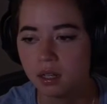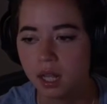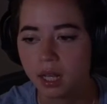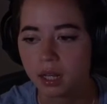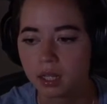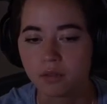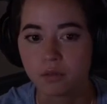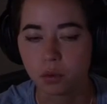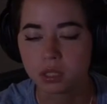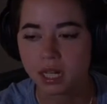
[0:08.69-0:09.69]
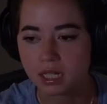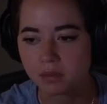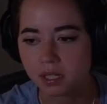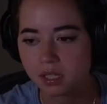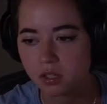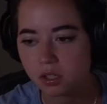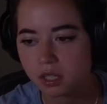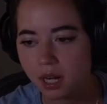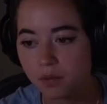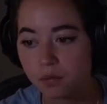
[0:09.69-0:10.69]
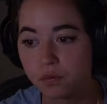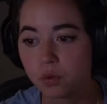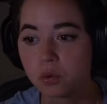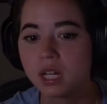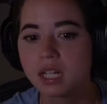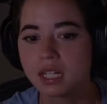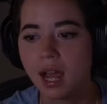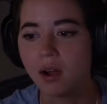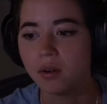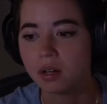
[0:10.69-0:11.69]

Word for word: and like four text messages, and I freaked out.